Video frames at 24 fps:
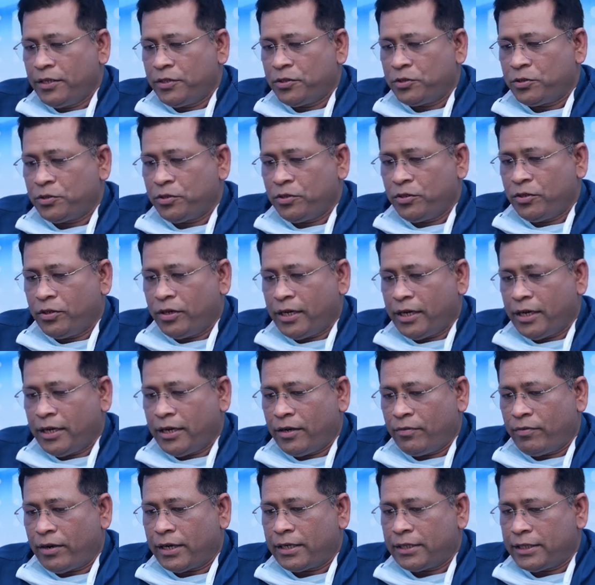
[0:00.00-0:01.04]
So
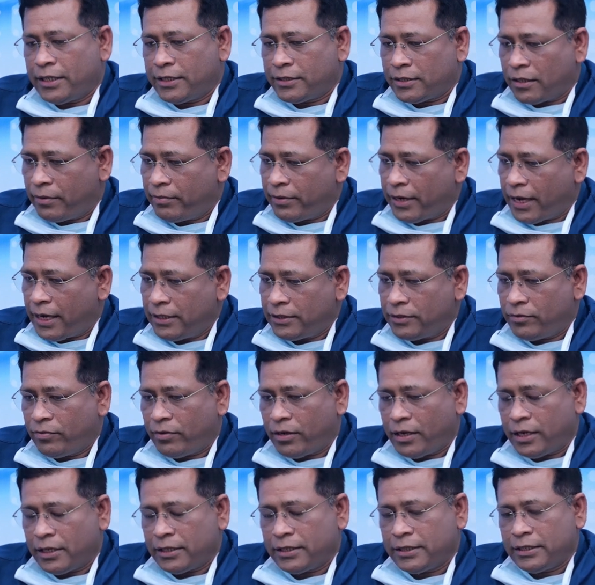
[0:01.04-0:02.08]
what they summarized
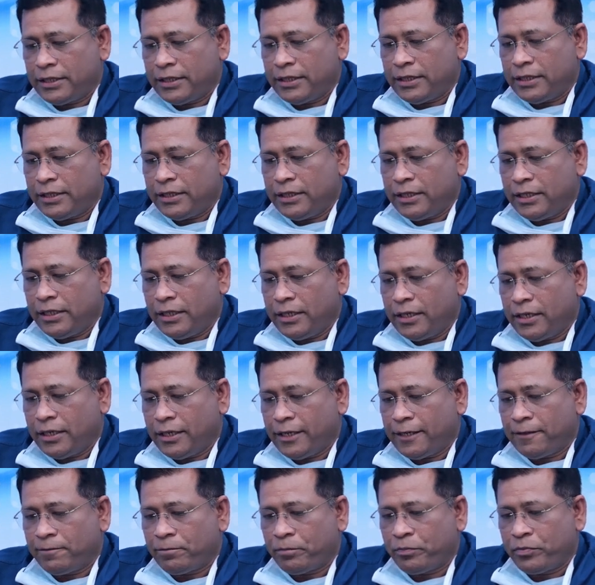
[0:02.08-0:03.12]
was
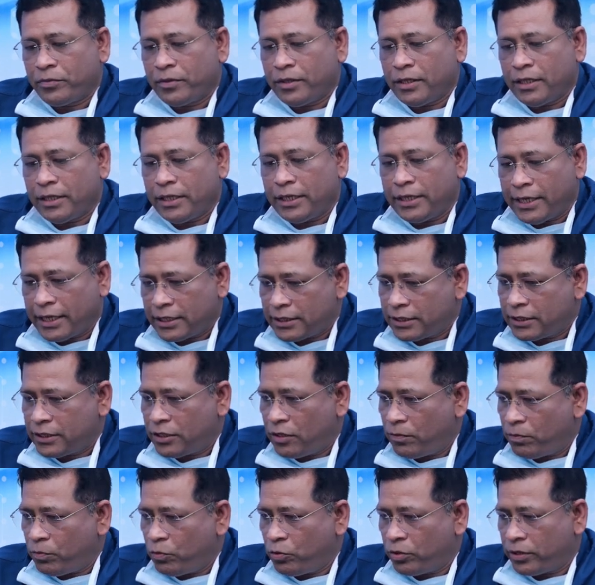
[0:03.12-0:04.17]
the deaths
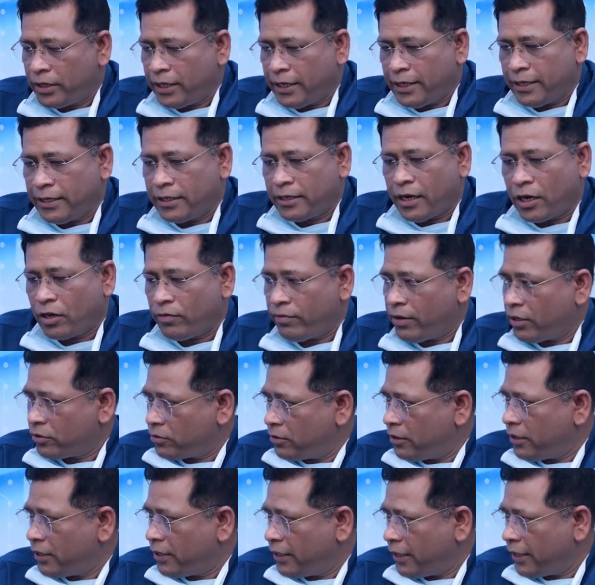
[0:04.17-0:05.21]
reported,
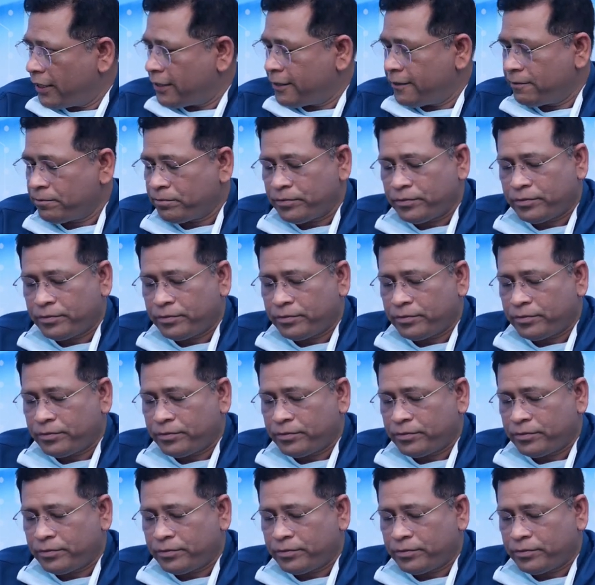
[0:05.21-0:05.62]
cardiovascular death,